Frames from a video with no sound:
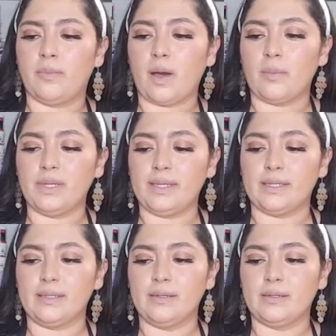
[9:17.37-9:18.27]
popping
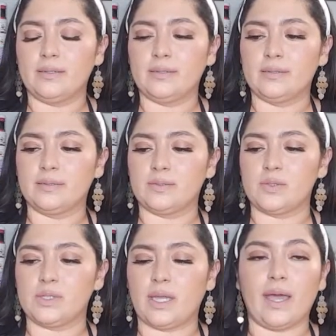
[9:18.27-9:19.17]
in
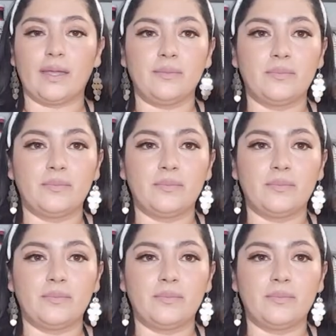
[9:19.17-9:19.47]
to say hi.